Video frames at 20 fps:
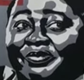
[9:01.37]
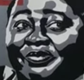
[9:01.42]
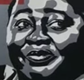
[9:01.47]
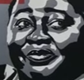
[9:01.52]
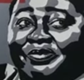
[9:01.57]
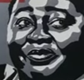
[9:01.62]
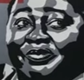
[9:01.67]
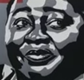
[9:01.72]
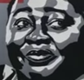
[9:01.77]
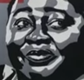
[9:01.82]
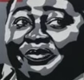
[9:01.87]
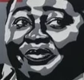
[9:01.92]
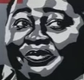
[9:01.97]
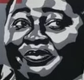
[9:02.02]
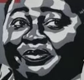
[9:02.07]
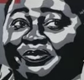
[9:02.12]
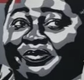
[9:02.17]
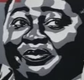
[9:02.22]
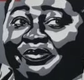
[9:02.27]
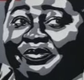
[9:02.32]
very
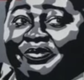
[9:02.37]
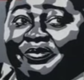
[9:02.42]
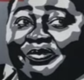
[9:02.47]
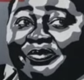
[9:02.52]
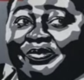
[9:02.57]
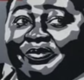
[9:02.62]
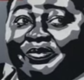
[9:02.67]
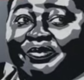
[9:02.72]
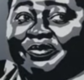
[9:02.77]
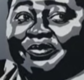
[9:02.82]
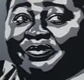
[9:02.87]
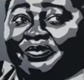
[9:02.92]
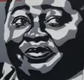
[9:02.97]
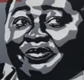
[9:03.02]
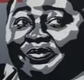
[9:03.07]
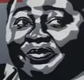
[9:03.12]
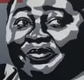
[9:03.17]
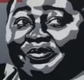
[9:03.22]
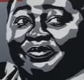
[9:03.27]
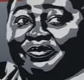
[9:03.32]
controversial
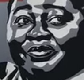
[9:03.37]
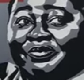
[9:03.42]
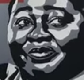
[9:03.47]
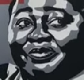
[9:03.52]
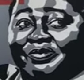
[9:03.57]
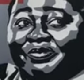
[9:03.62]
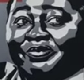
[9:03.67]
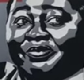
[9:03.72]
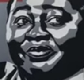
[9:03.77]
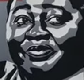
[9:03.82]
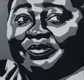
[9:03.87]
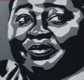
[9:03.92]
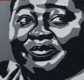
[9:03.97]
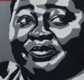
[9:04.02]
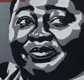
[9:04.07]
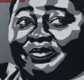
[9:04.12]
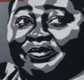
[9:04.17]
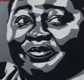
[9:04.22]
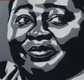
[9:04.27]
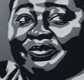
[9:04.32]
so I just
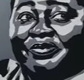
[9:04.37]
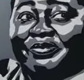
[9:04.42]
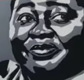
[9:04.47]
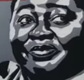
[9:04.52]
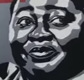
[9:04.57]
thought it would be a